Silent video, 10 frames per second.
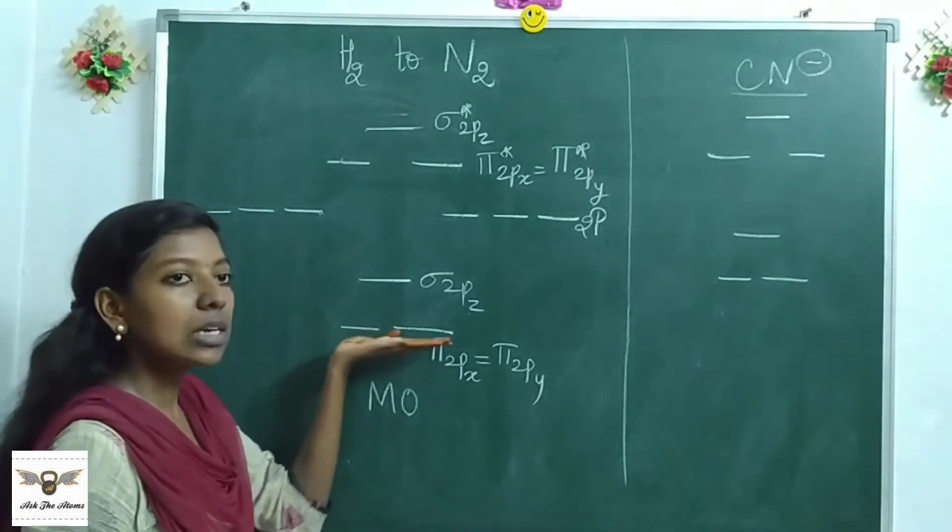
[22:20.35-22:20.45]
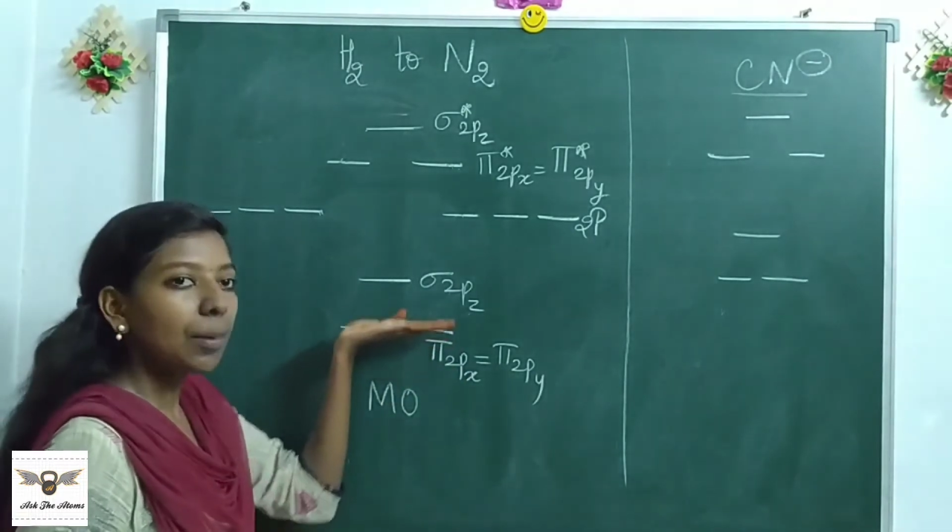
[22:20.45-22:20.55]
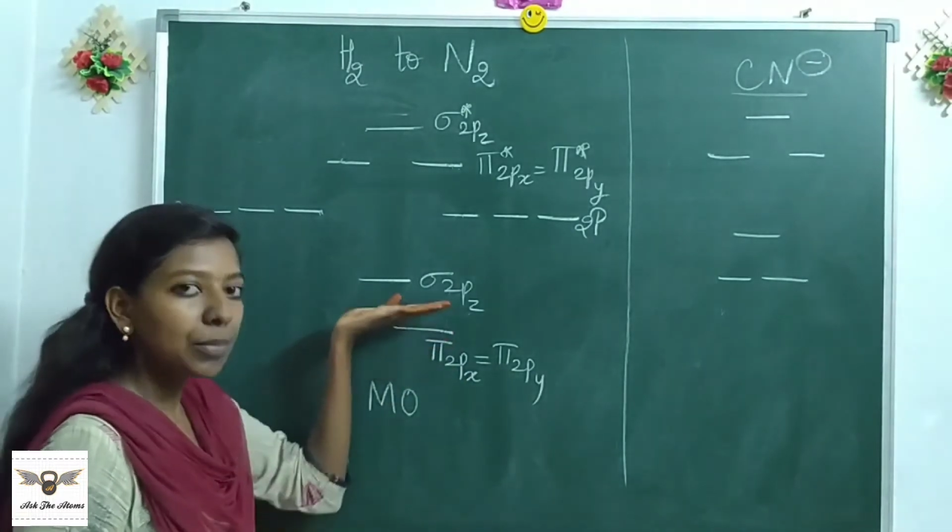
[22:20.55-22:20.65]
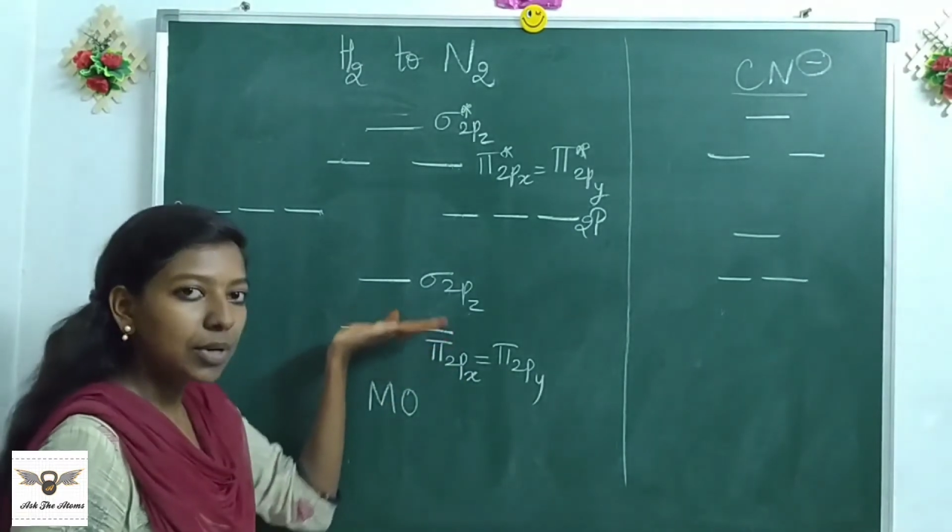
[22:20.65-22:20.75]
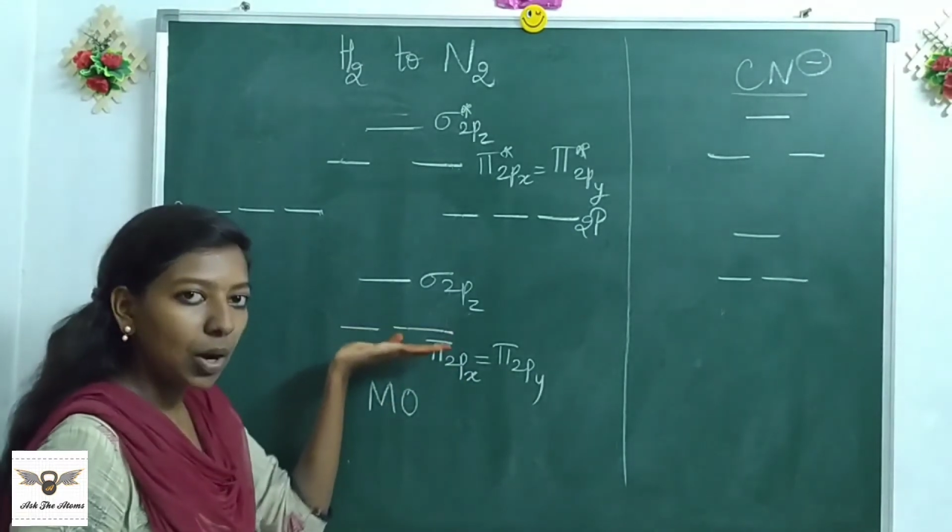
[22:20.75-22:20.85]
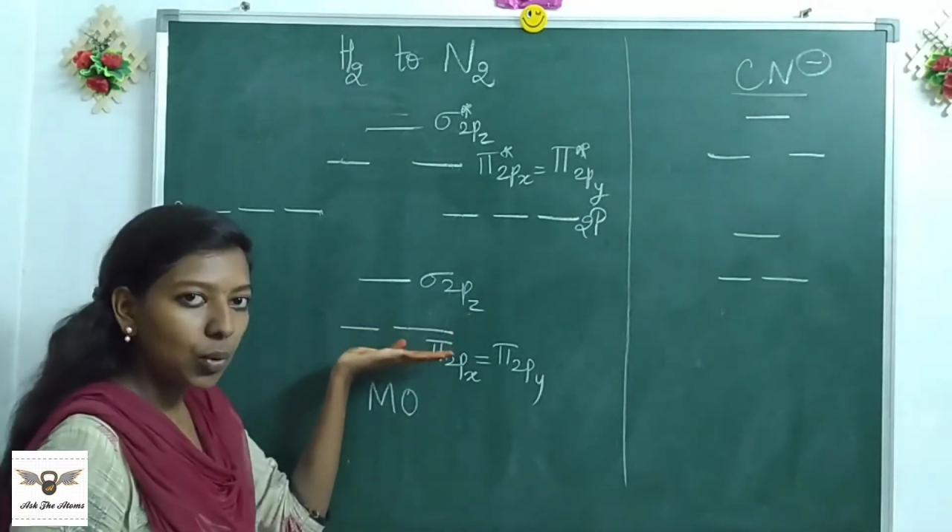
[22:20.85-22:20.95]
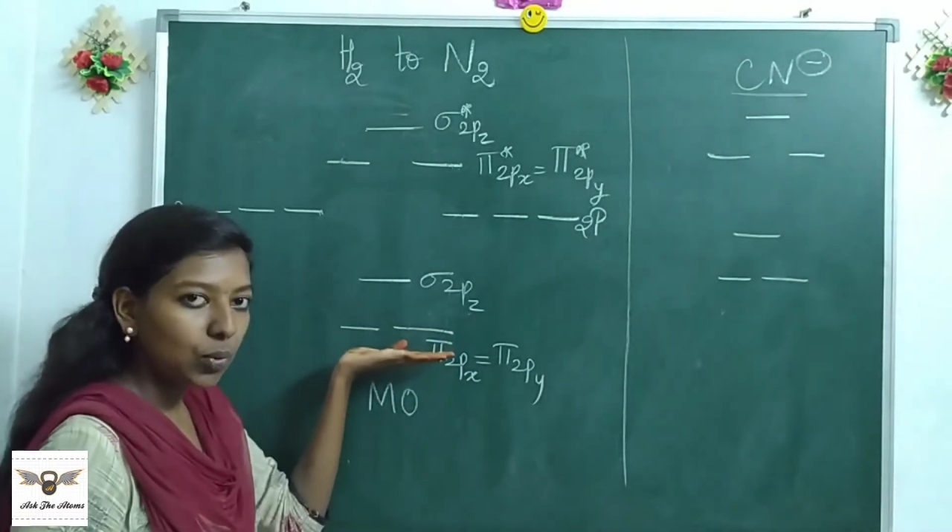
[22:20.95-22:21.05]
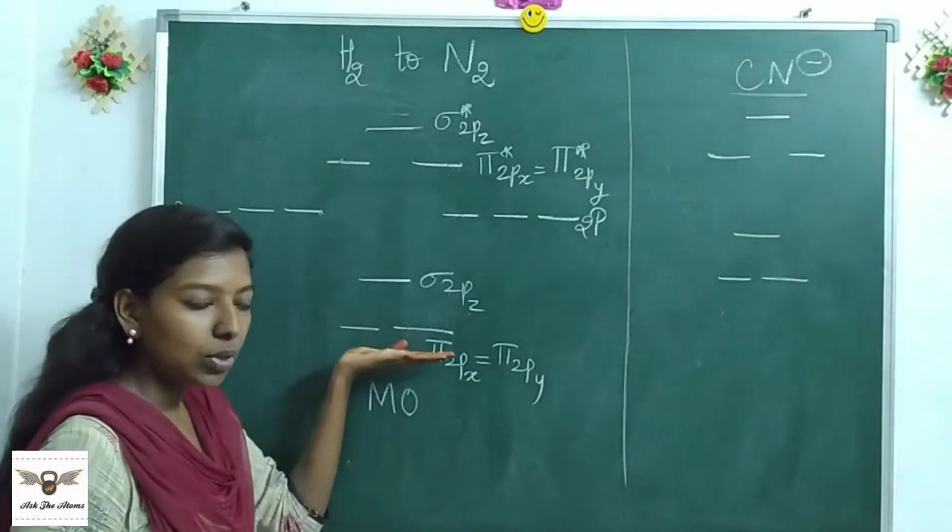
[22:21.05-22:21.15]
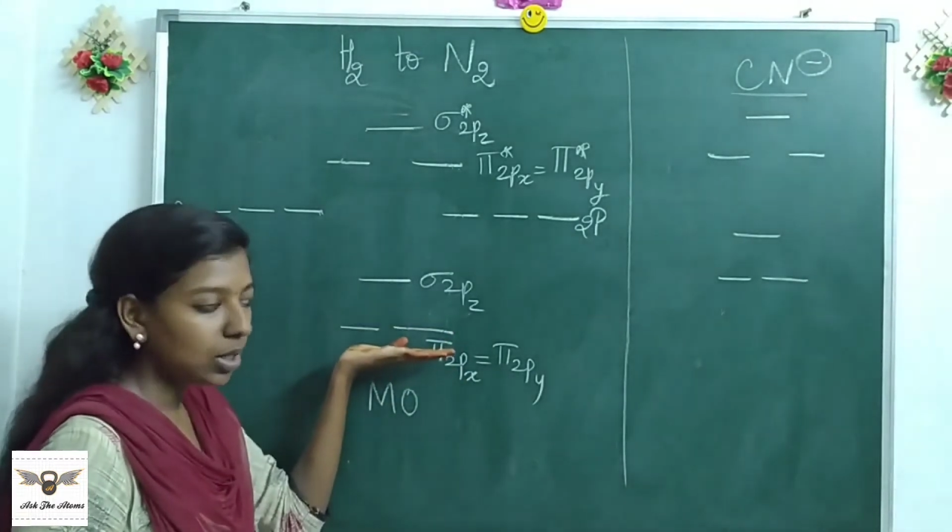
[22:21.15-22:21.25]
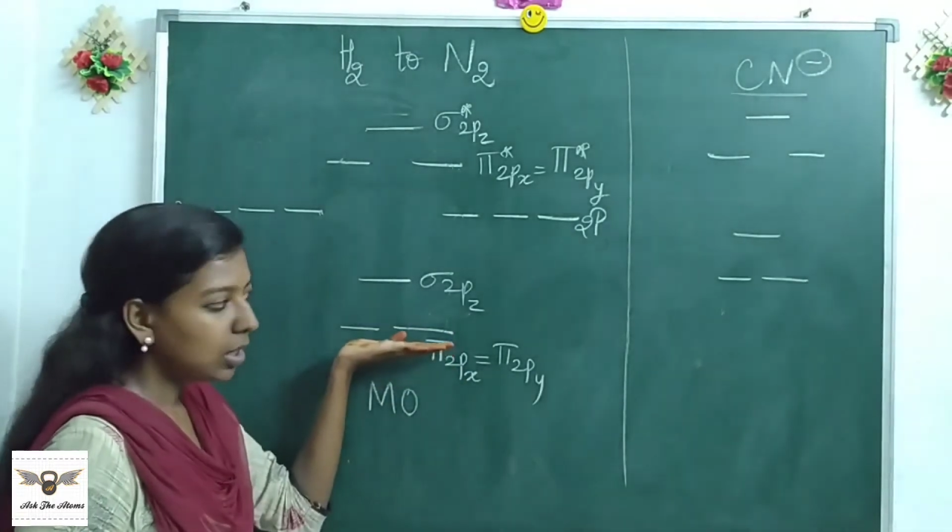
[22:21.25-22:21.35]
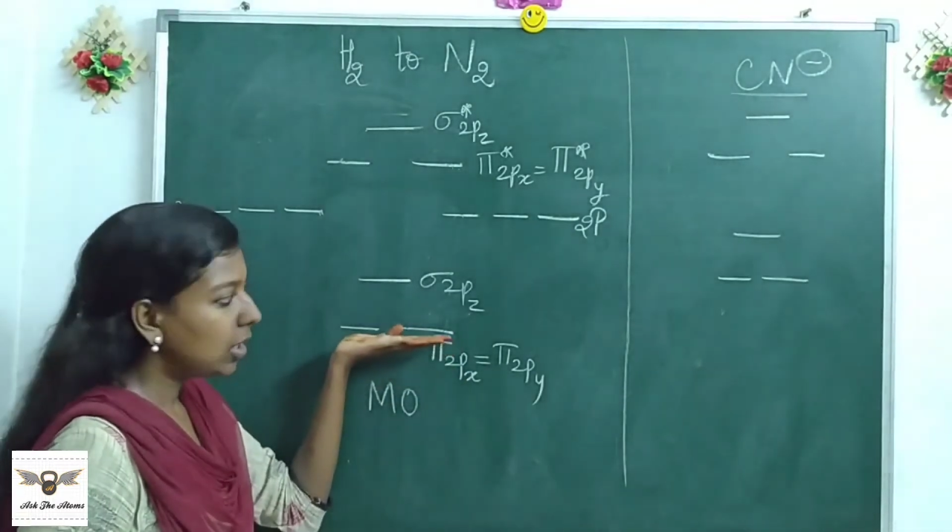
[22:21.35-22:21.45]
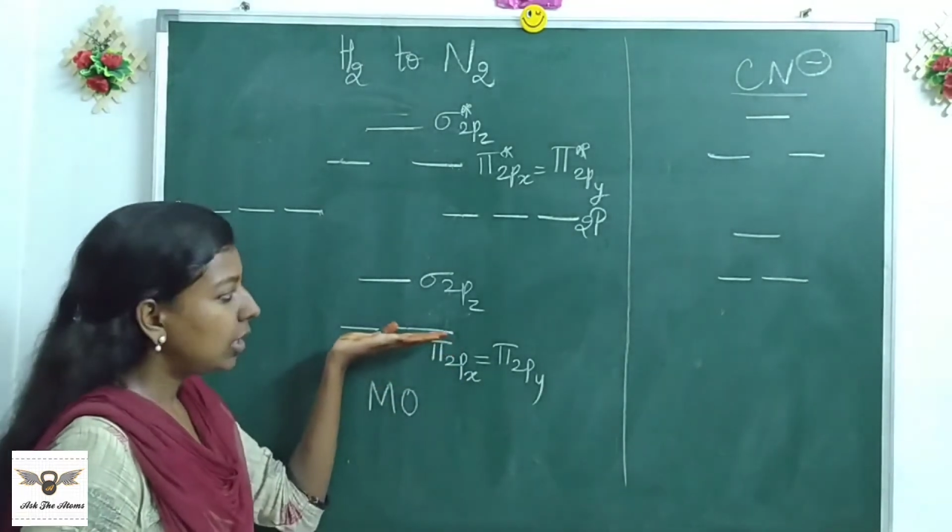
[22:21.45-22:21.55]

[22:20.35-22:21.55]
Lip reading: come down,